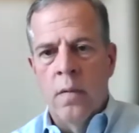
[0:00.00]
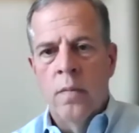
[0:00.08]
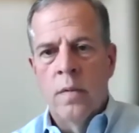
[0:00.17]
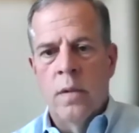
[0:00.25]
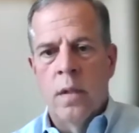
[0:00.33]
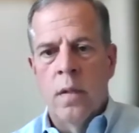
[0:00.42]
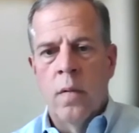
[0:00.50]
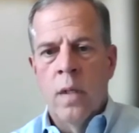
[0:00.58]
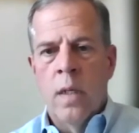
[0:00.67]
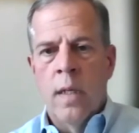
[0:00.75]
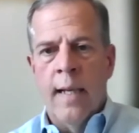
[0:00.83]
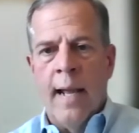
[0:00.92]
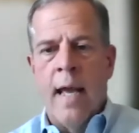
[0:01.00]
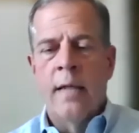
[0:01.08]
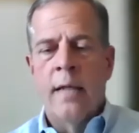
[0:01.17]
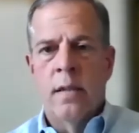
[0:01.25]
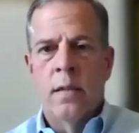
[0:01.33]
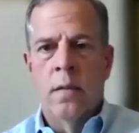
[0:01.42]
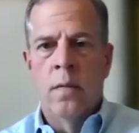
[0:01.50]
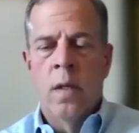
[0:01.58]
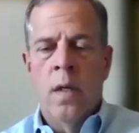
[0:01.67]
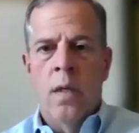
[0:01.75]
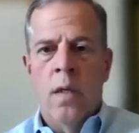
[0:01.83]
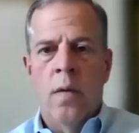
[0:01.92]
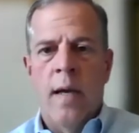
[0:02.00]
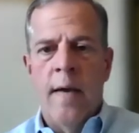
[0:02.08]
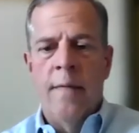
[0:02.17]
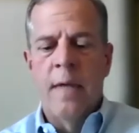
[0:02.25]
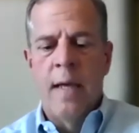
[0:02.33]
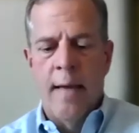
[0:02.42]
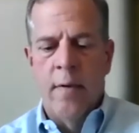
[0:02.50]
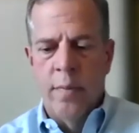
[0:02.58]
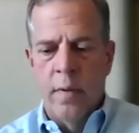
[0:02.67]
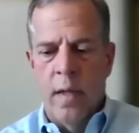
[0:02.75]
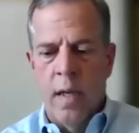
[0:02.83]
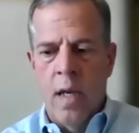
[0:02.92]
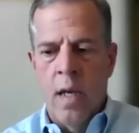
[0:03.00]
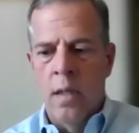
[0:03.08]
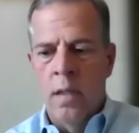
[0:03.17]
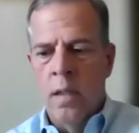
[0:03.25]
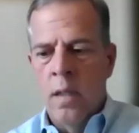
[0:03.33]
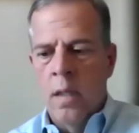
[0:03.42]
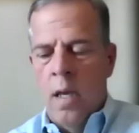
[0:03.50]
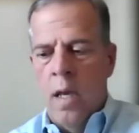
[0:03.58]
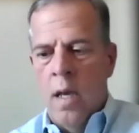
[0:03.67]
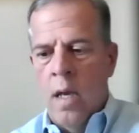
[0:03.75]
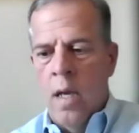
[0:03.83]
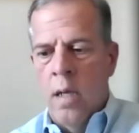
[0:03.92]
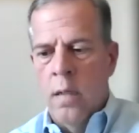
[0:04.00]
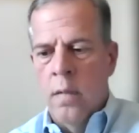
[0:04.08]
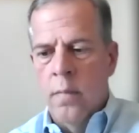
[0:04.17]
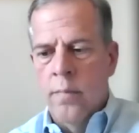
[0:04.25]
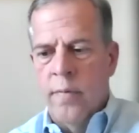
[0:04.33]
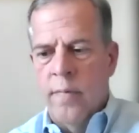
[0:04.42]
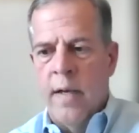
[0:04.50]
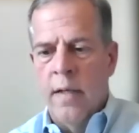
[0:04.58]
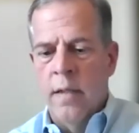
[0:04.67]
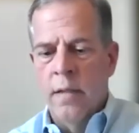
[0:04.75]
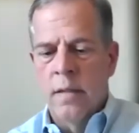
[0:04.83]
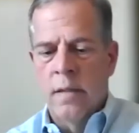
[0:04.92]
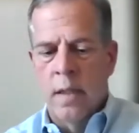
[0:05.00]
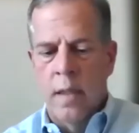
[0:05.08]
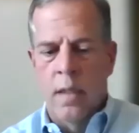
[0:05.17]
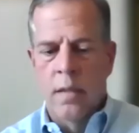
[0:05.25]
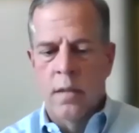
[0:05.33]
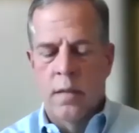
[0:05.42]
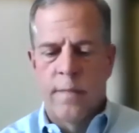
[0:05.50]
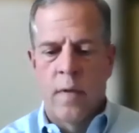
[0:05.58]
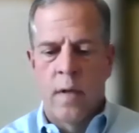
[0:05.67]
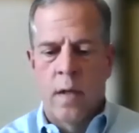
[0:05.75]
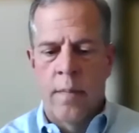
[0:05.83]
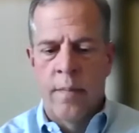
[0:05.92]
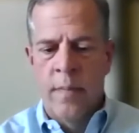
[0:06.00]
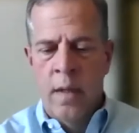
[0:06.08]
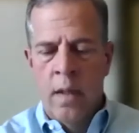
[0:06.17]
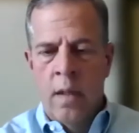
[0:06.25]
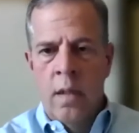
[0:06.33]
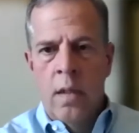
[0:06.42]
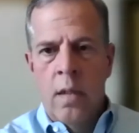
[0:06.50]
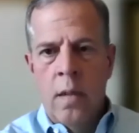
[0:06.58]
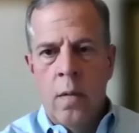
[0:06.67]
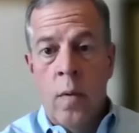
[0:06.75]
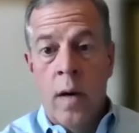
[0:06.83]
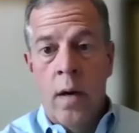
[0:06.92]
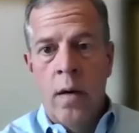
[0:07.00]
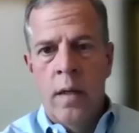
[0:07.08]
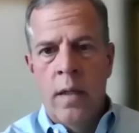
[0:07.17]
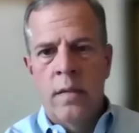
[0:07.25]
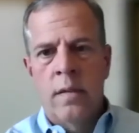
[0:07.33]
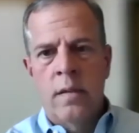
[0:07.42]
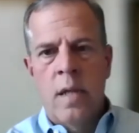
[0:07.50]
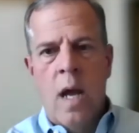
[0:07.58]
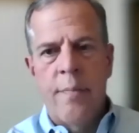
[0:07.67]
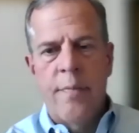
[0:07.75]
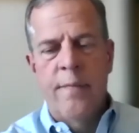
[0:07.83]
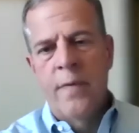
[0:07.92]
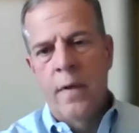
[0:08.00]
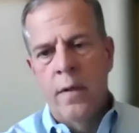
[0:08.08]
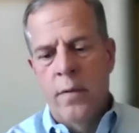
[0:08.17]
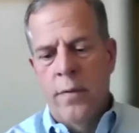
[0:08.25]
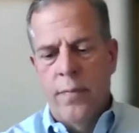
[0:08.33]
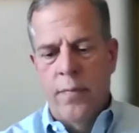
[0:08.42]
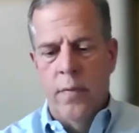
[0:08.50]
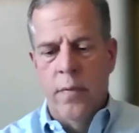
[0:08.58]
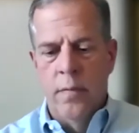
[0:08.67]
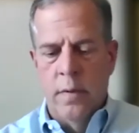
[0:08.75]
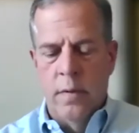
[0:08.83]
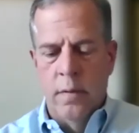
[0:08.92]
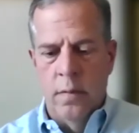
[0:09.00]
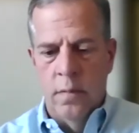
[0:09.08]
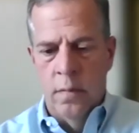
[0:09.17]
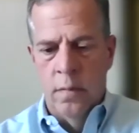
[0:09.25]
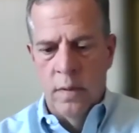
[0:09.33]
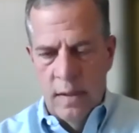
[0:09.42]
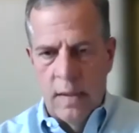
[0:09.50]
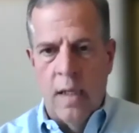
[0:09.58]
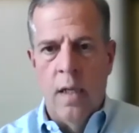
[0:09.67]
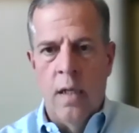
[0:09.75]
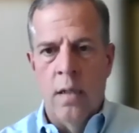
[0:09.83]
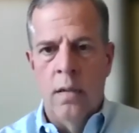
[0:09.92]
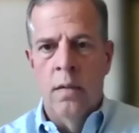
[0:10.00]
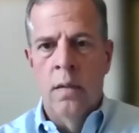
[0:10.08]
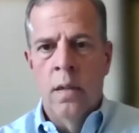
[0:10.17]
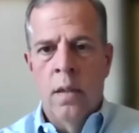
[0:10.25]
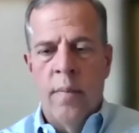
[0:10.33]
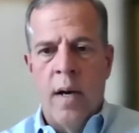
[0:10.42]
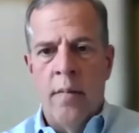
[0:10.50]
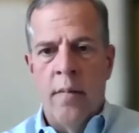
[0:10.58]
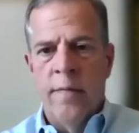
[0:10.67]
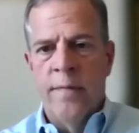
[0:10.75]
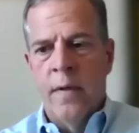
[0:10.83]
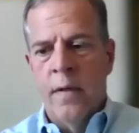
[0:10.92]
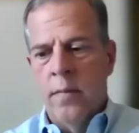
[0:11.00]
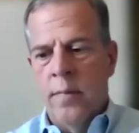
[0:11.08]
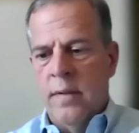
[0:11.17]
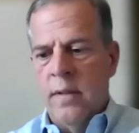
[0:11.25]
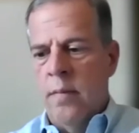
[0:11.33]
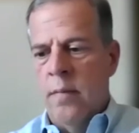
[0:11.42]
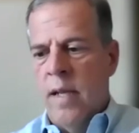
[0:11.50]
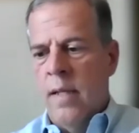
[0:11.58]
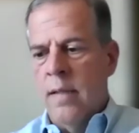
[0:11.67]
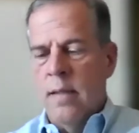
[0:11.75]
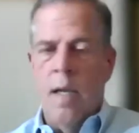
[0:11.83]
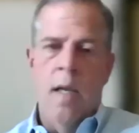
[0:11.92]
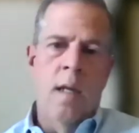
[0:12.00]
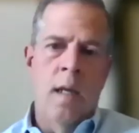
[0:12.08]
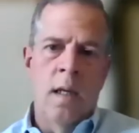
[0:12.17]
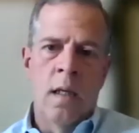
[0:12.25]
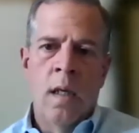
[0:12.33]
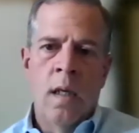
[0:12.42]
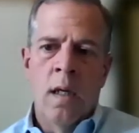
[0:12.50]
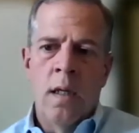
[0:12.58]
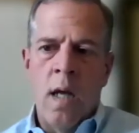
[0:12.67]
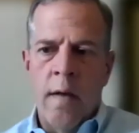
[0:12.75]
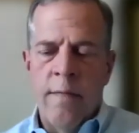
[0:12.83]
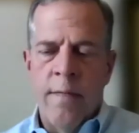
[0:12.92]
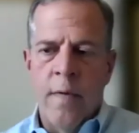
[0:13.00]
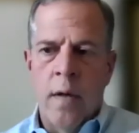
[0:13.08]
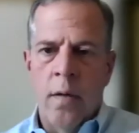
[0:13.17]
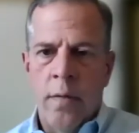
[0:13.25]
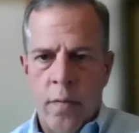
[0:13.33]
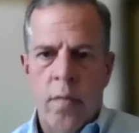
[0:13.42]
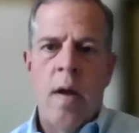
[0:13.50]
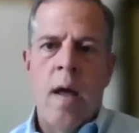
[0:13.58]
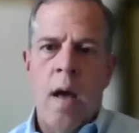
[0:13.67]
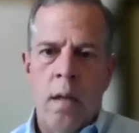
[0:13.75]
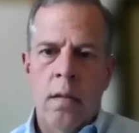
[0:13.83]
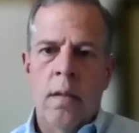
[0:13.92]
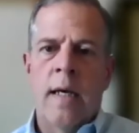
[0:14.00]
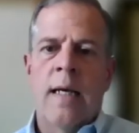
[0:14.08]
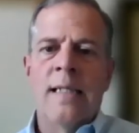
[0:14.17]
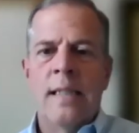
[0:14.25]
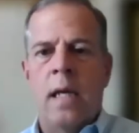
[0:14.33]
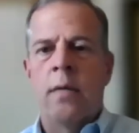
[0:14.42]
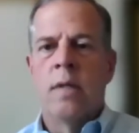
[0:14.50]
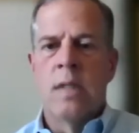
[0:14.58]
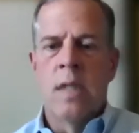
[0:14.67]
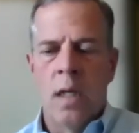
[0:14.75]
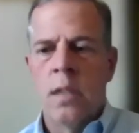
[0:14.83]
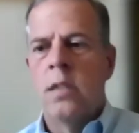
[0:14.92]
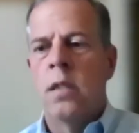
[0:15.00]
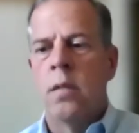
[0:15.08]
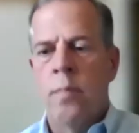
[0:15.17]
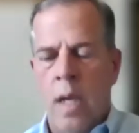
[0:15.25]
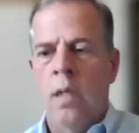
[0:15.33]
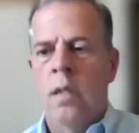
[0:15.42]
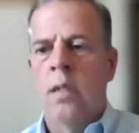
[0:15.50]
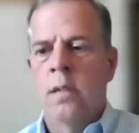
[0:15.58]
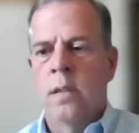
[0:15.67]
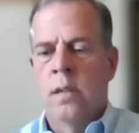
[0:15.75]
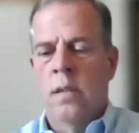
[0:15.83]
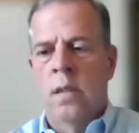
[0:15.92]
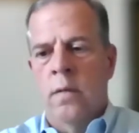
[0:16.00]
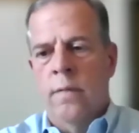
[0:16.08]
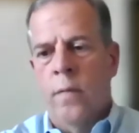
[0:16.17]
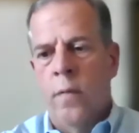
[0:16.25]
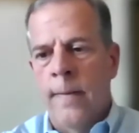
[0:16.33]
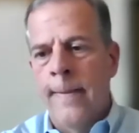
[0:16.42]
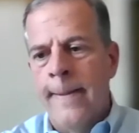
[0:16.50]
So you have to have a plan and provide insights from awareness, top of funnel, through to sale, bottom of funnel, but then maintaining that funnel throughout, like I said, retention, maintenance, and so forth.